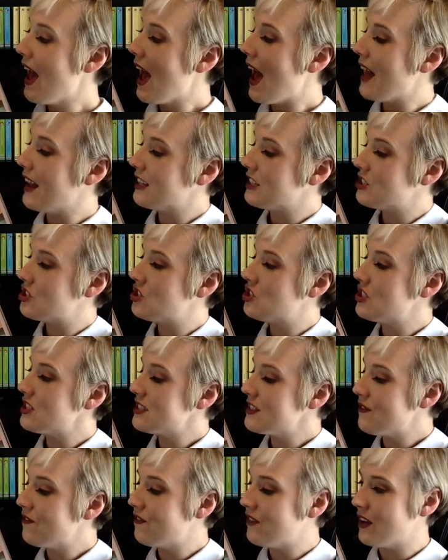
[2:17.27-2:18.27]
And it's
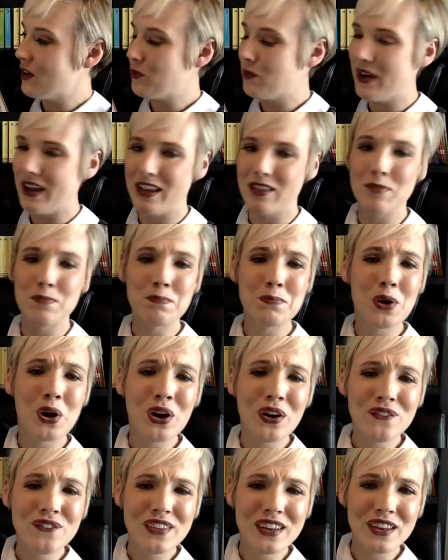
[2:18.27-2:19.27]
just a fun way. It's
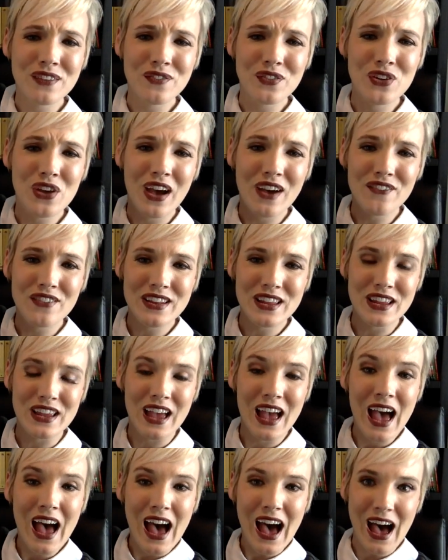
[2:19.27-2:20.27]
perfect if you have
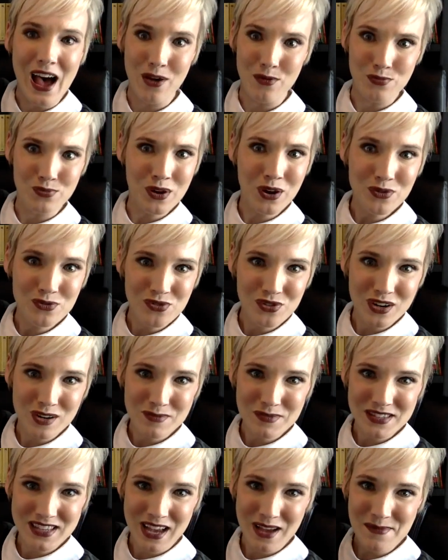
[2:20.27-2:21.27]
any road
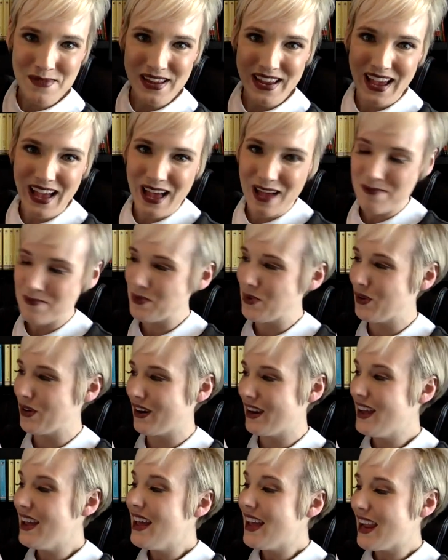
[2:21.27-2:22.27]
trips coming up,
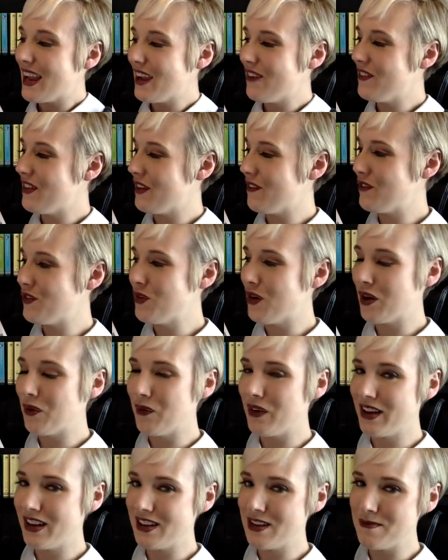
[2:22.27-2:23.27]
or even if you are
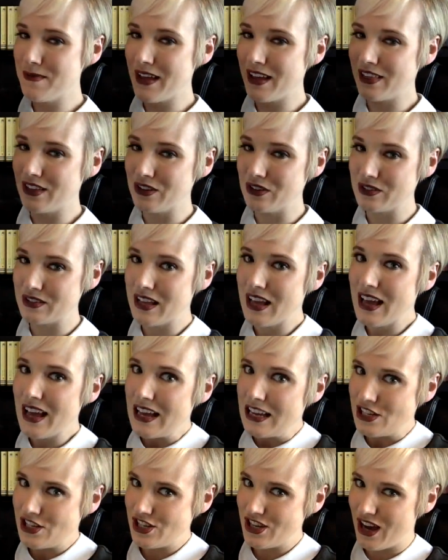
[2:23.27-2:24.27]
wanting to make those
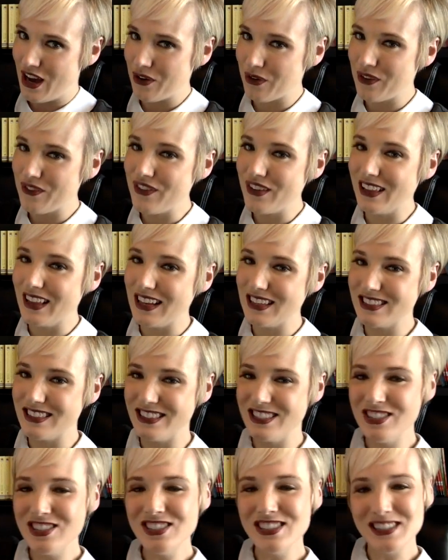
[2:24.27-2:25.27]
geography
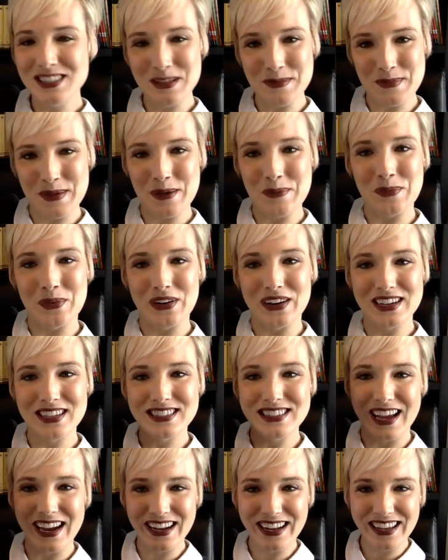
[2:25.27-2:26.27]
lessons just a bit more
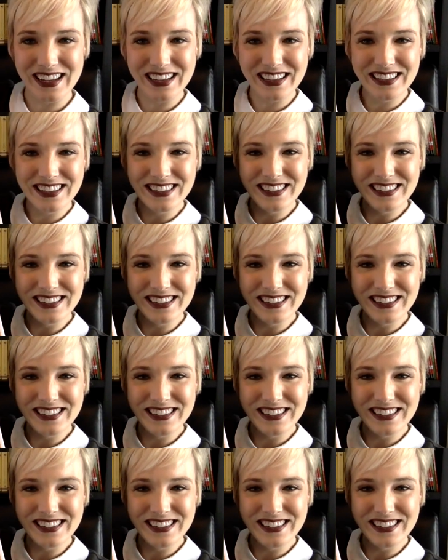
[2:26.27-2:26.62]
exciting.